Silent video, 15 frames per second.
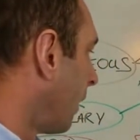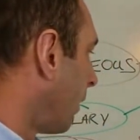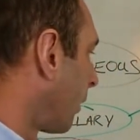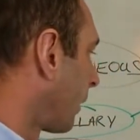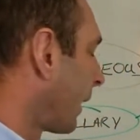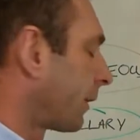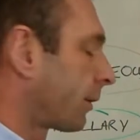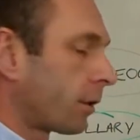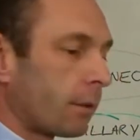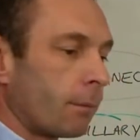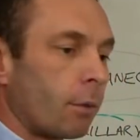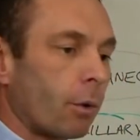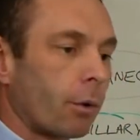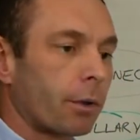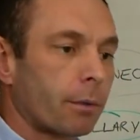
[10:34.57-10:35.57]
Okay, so the
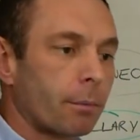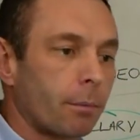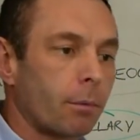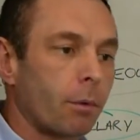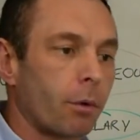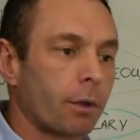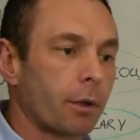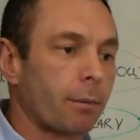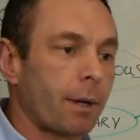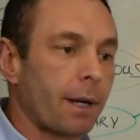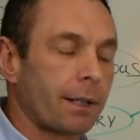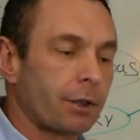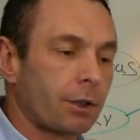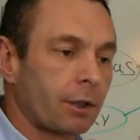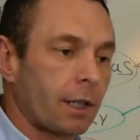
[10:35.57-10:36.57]
motor
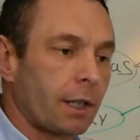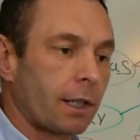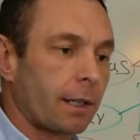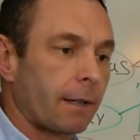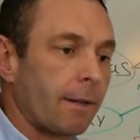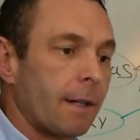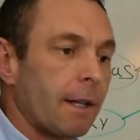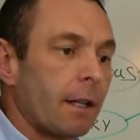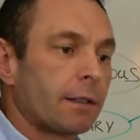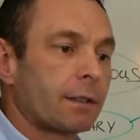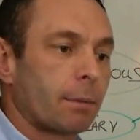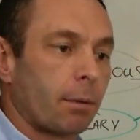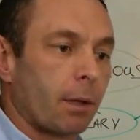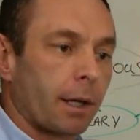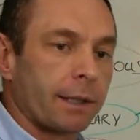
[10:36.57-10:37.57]
branch
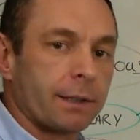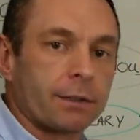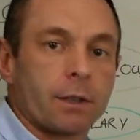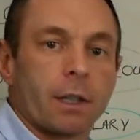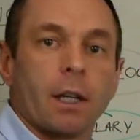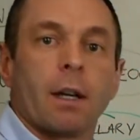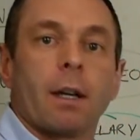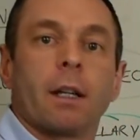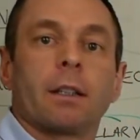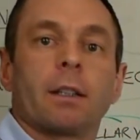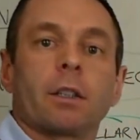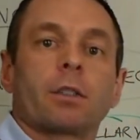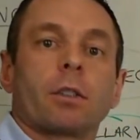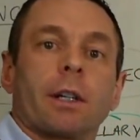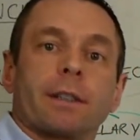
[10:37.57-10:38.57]
supplies
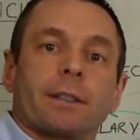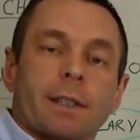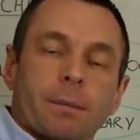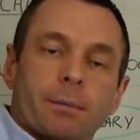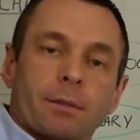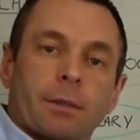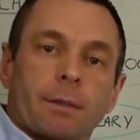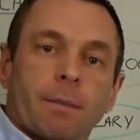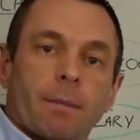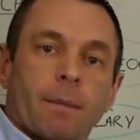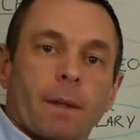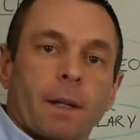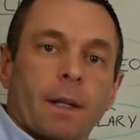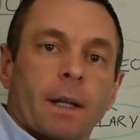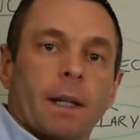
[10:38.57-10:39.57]
the triceps.
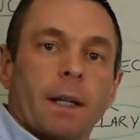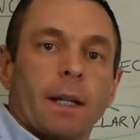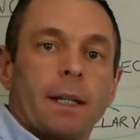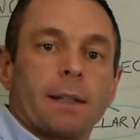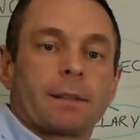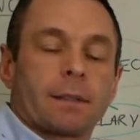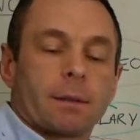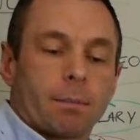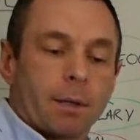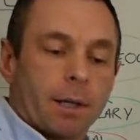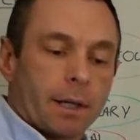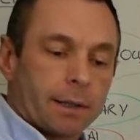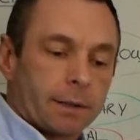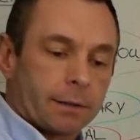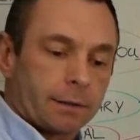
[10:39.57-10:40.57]
It
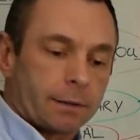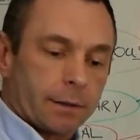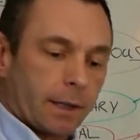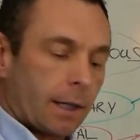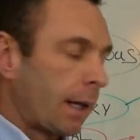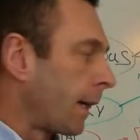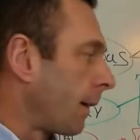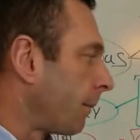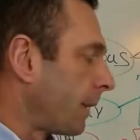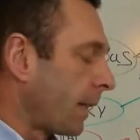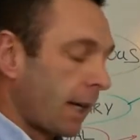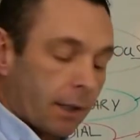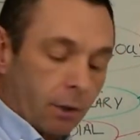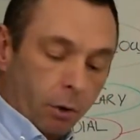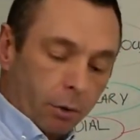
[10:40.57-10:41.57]
supplies the
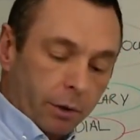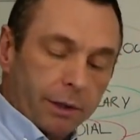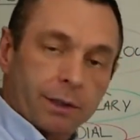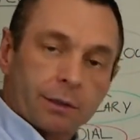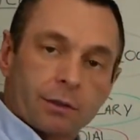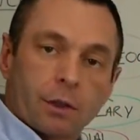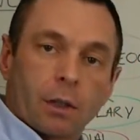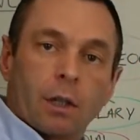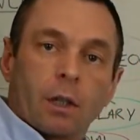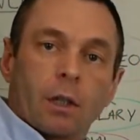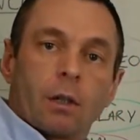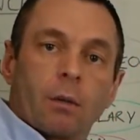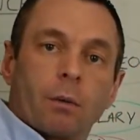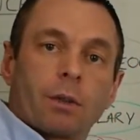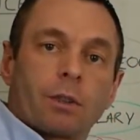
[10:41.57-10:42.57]
accredited,
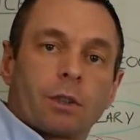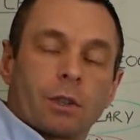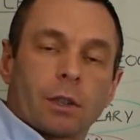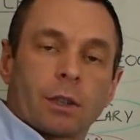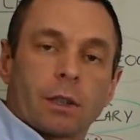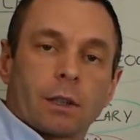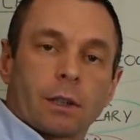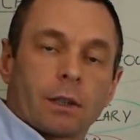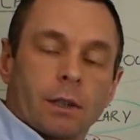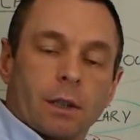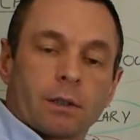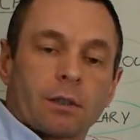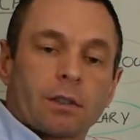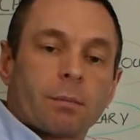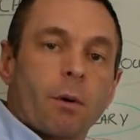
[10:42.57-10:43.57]
which
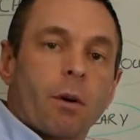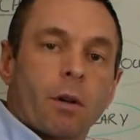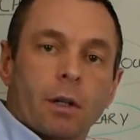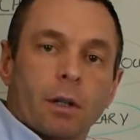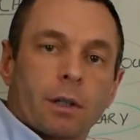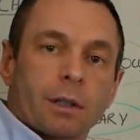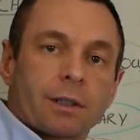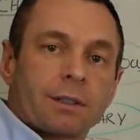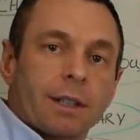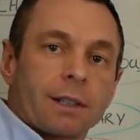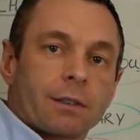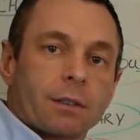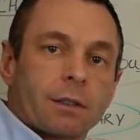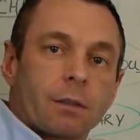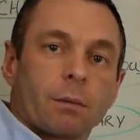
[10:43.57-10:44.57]
is a smaller
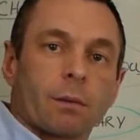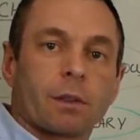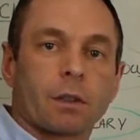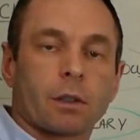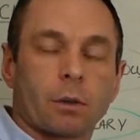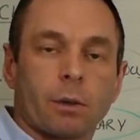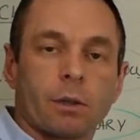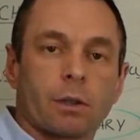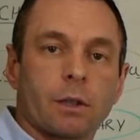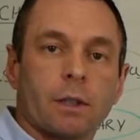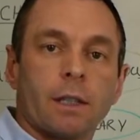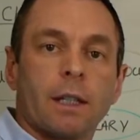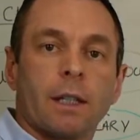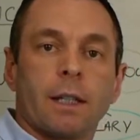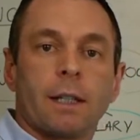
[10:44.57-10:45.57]
extensor, which I'll go into.
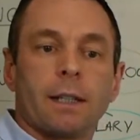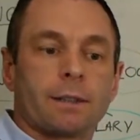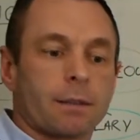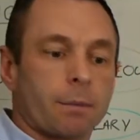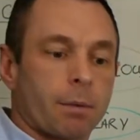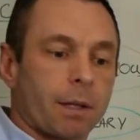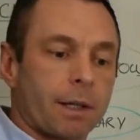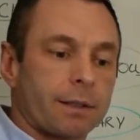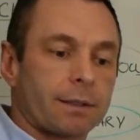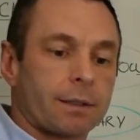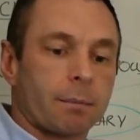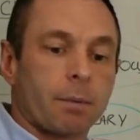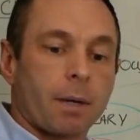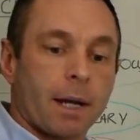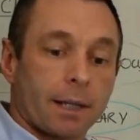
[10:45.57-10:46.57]
It supplies
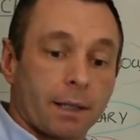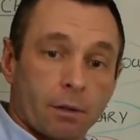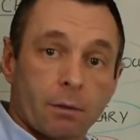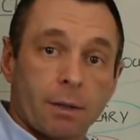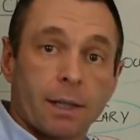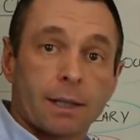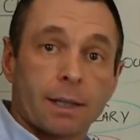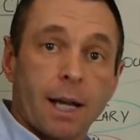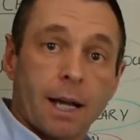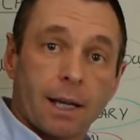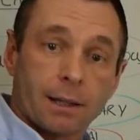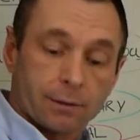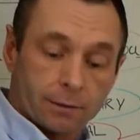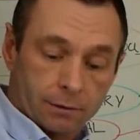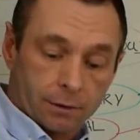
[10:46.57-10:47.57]
the
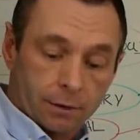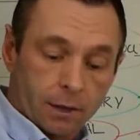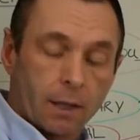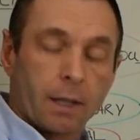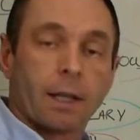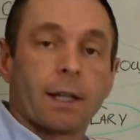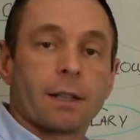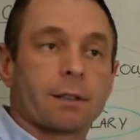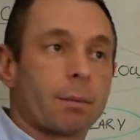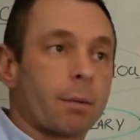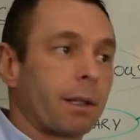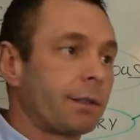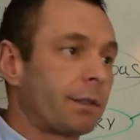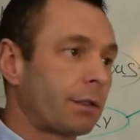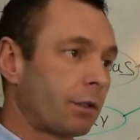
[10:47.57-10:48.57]
brachioradialis. It
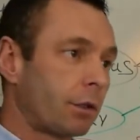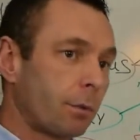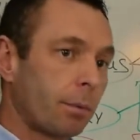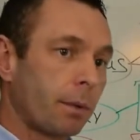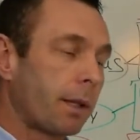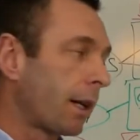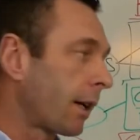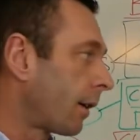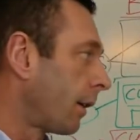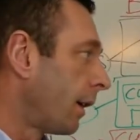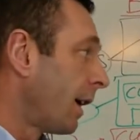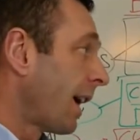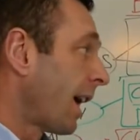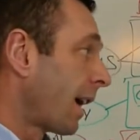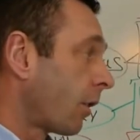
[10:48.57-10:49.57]
supplies the supinator
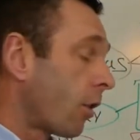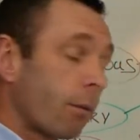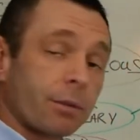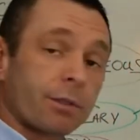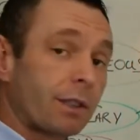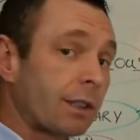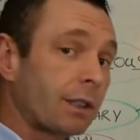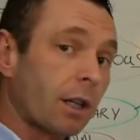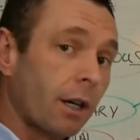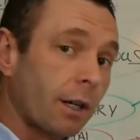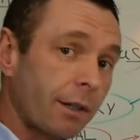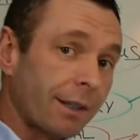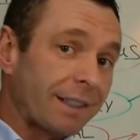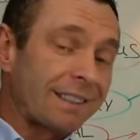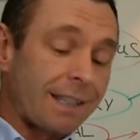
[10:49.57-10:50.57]
and almost the
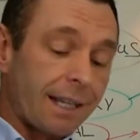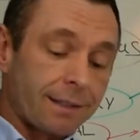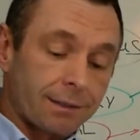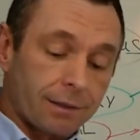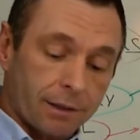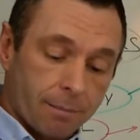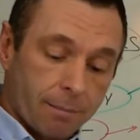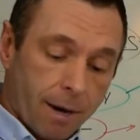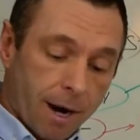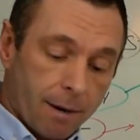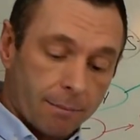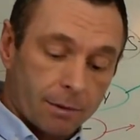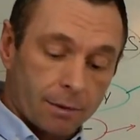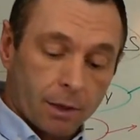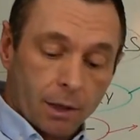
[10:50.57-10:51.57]
entire extensor
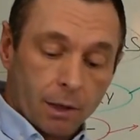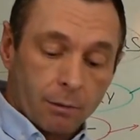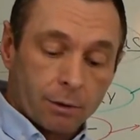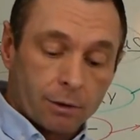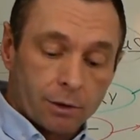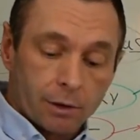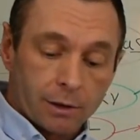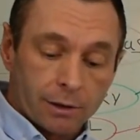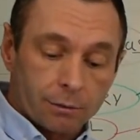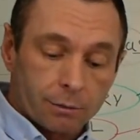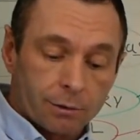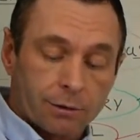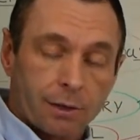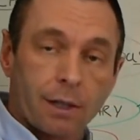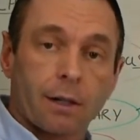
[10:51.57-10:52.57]
compartment, which are these
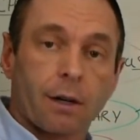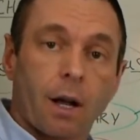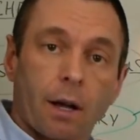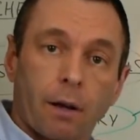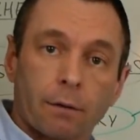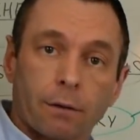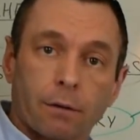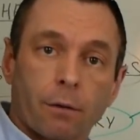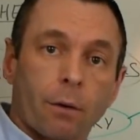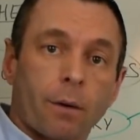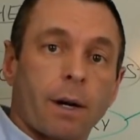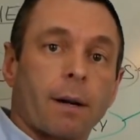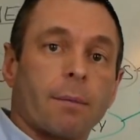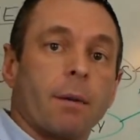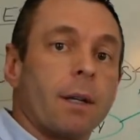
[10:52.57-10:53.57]
ones here of the
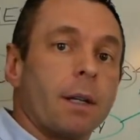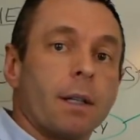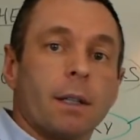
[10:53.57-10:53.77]
forearm.